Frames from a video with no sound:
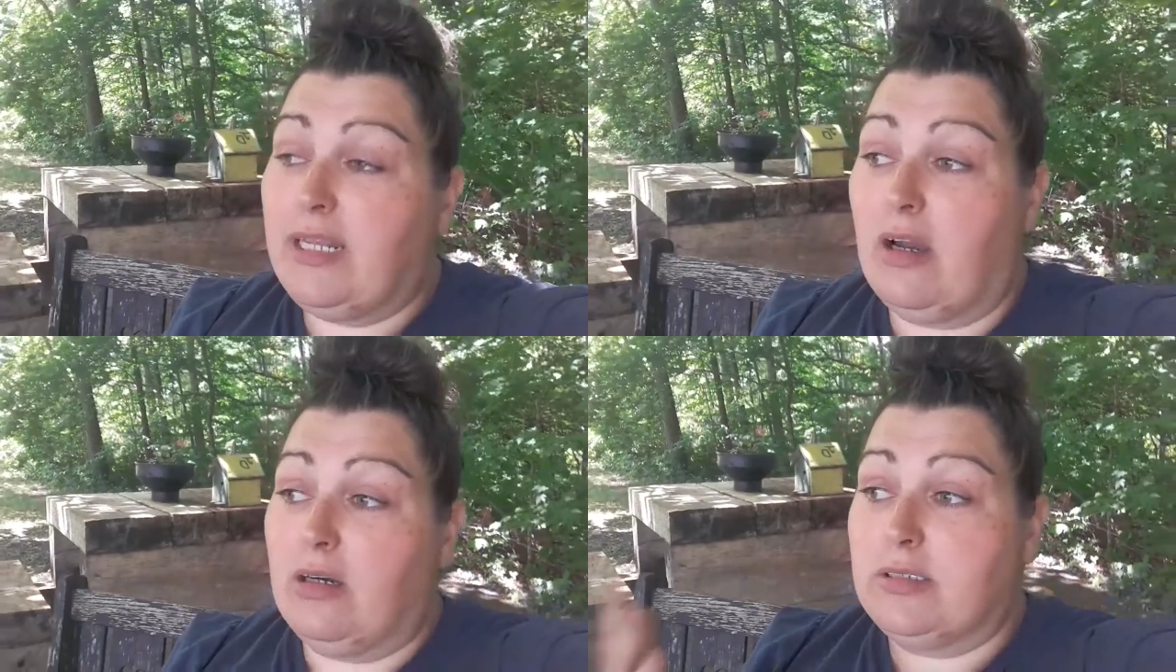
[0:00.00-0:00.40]

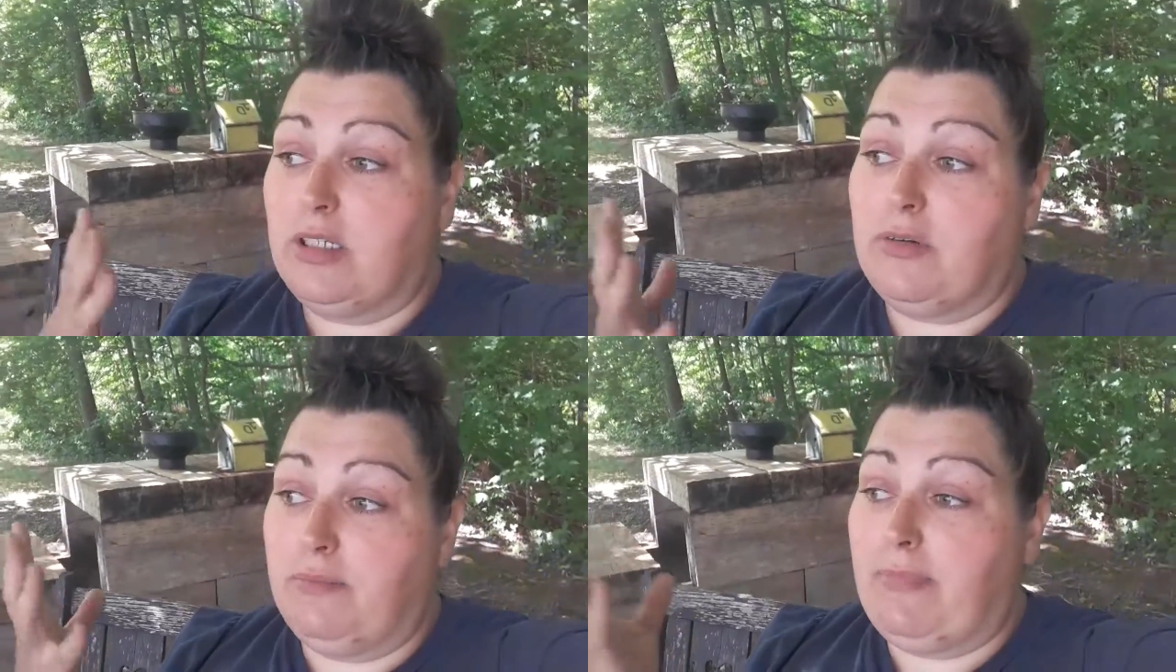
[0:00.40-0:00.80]
And
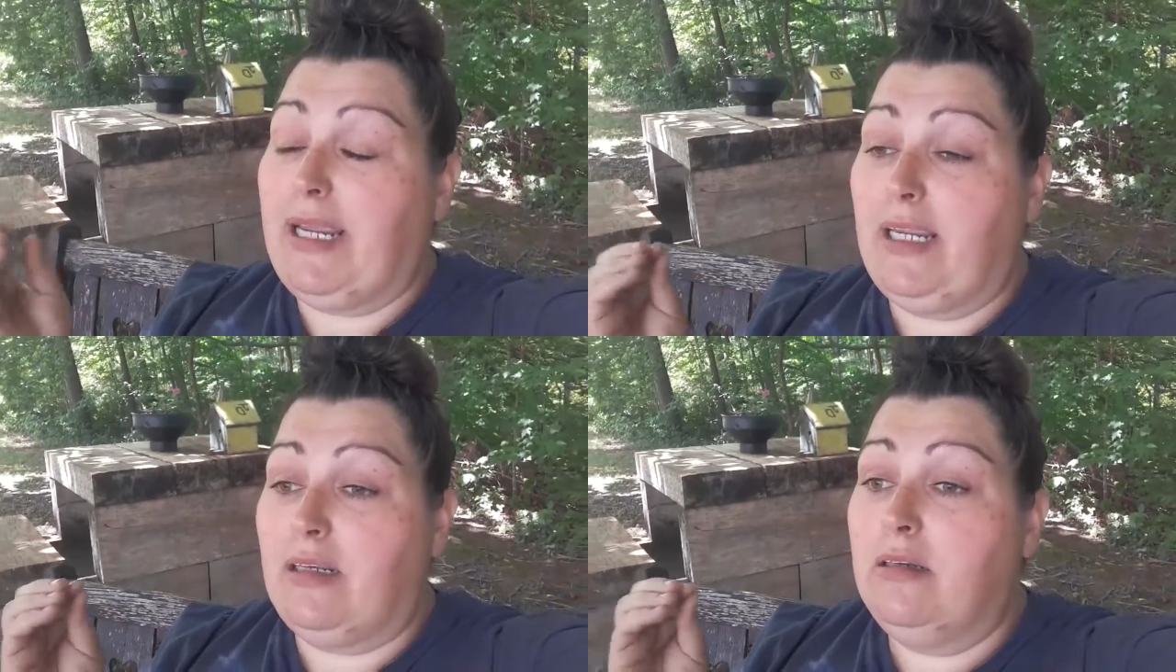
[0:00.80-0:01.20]
also the
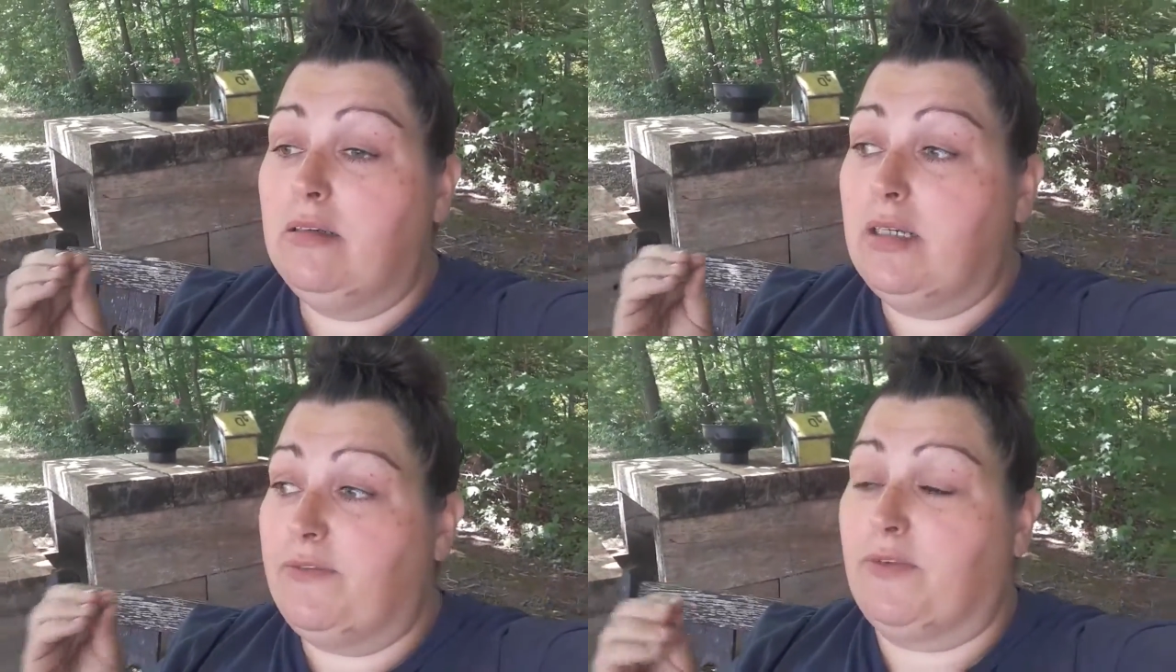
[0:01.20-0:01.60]
main
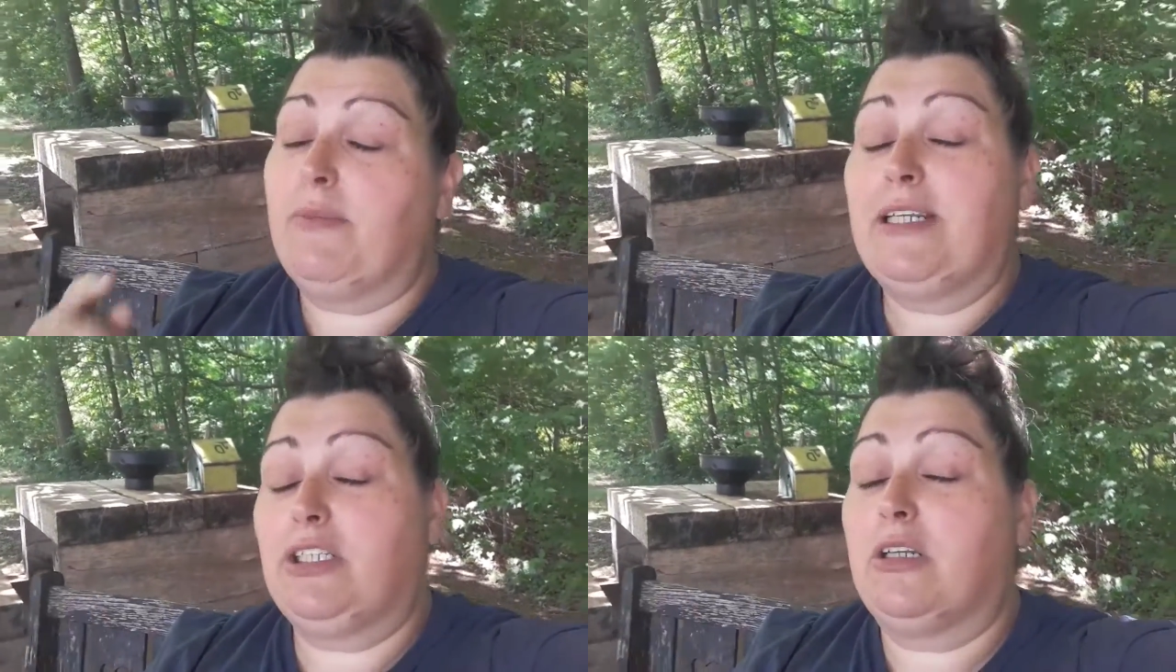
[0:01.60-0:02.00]

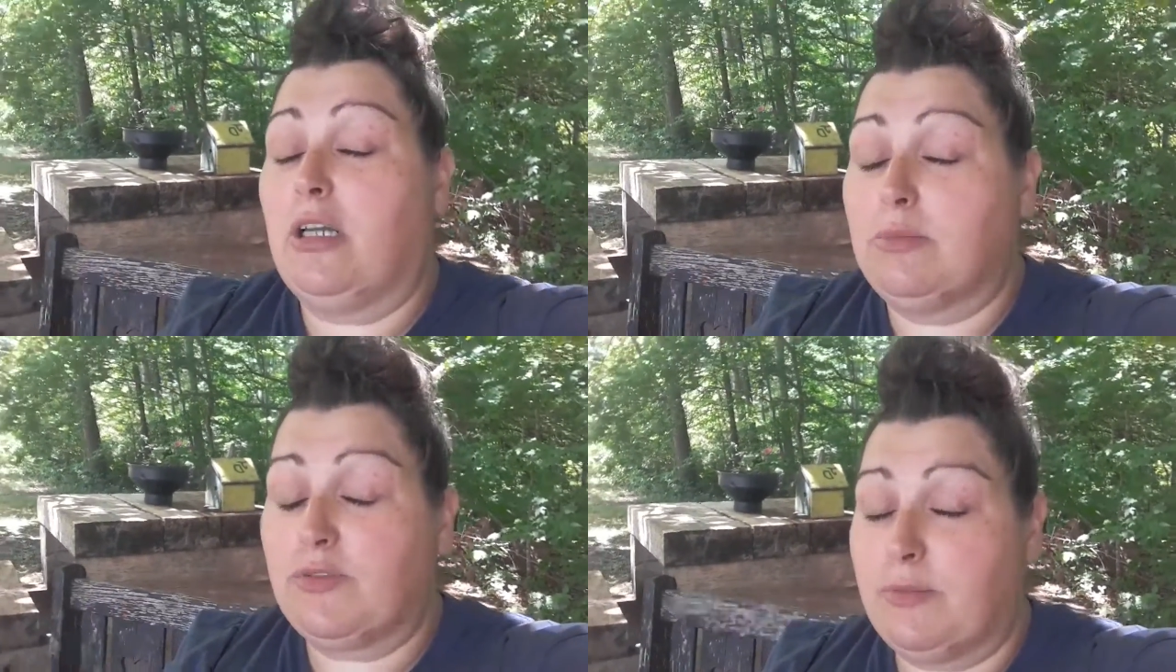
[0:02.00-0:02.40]
information
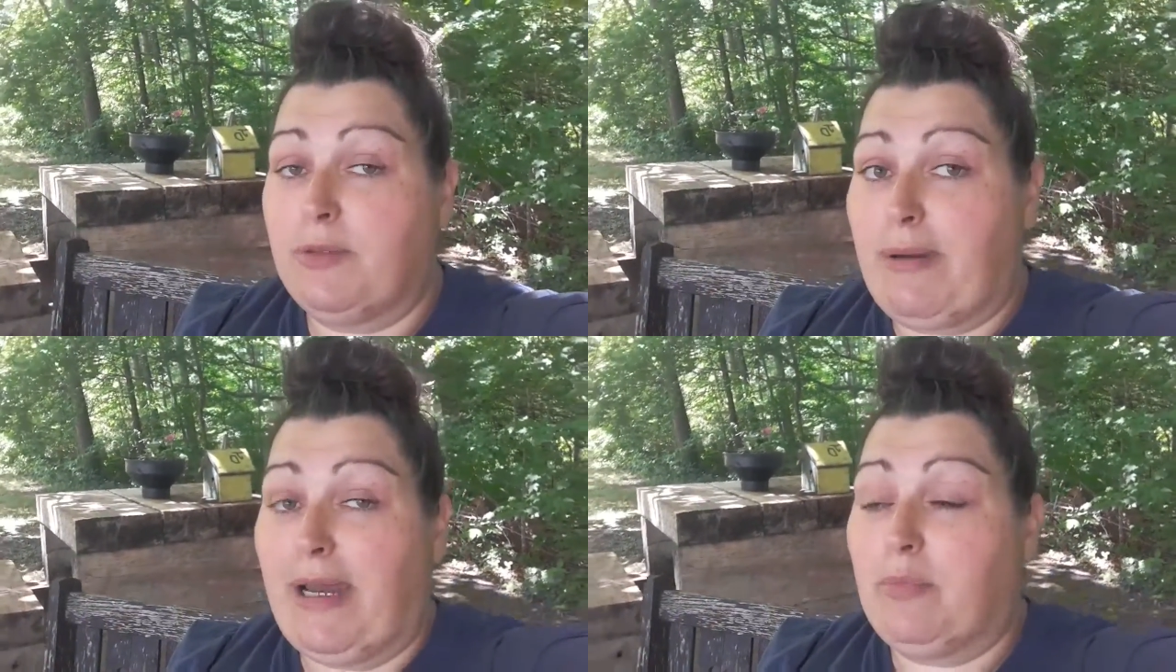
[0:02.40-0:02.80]
comes from
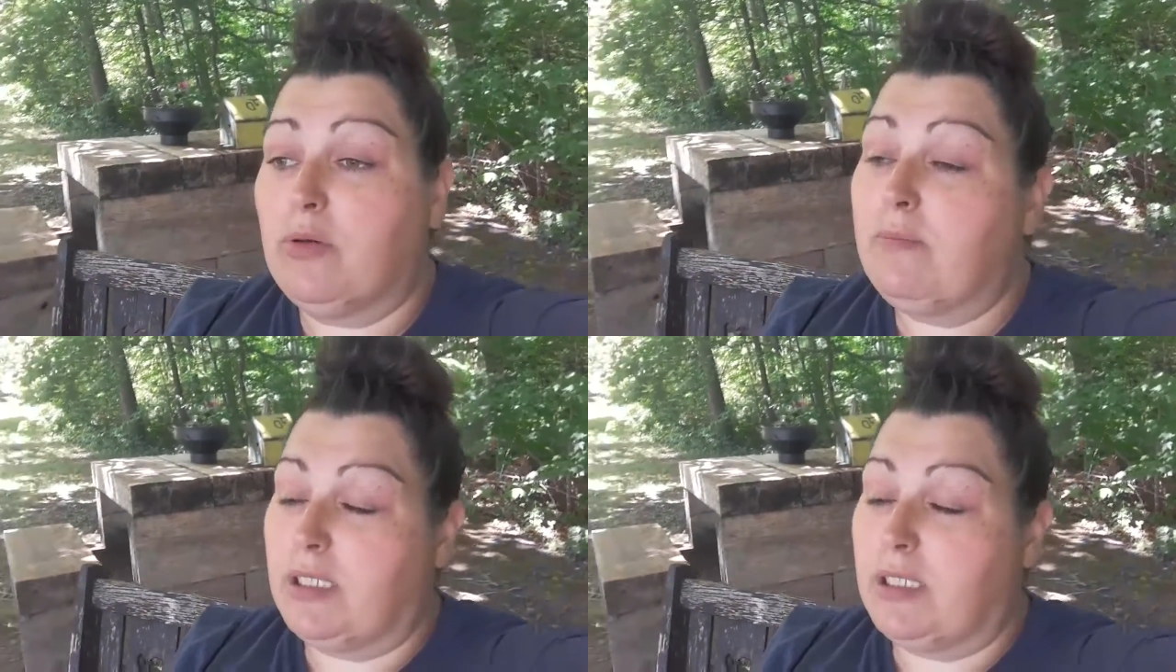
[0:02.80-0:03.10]
the Bible.